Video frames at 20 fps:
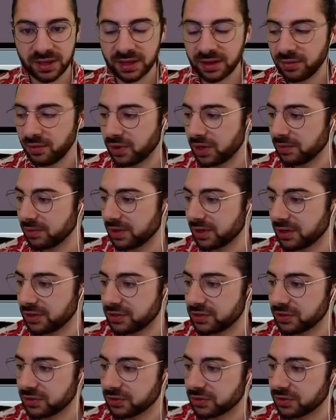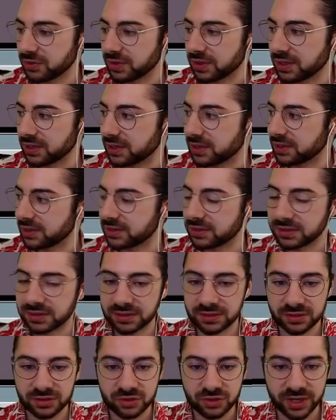What I'm going to do is
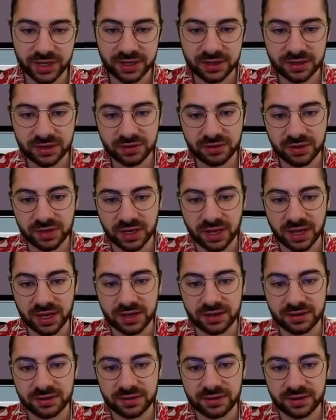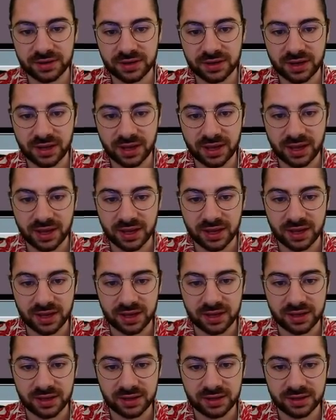try to create
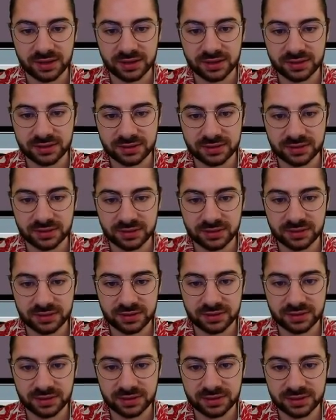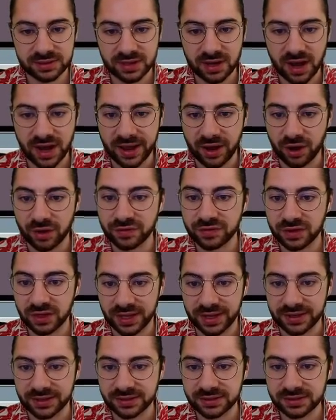a sky of
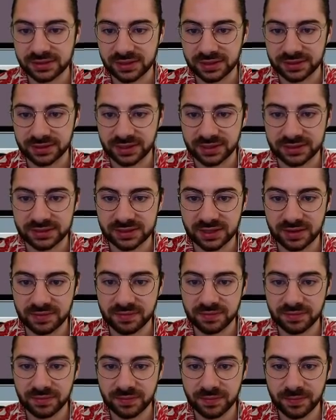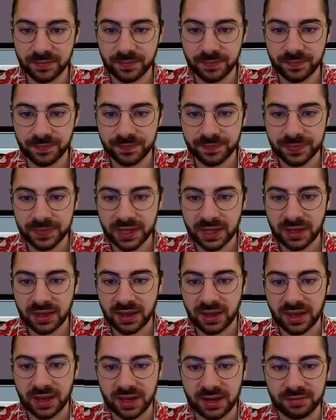clouds like last time.
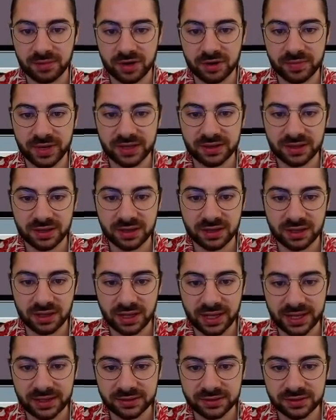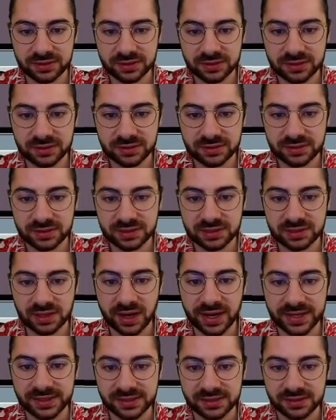And I'm going to make the cloud
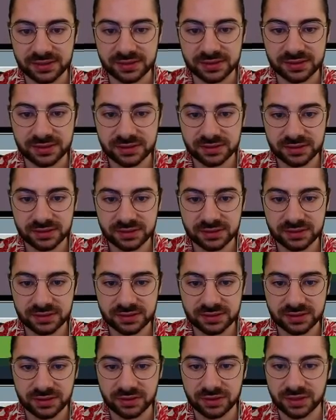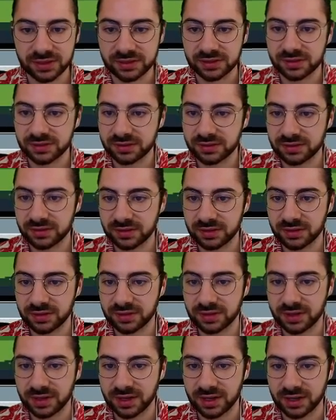sizes, so these
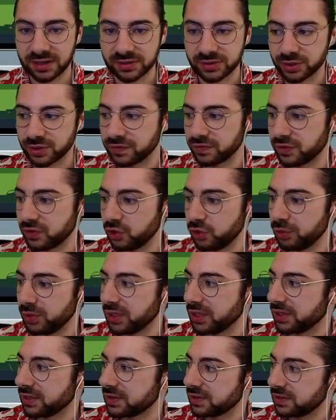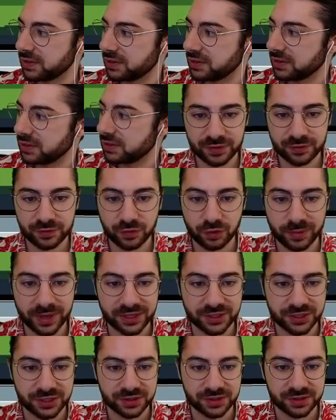sort of cumulus
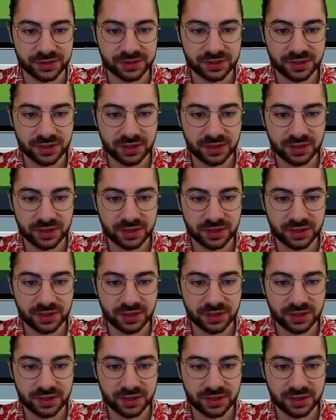formations,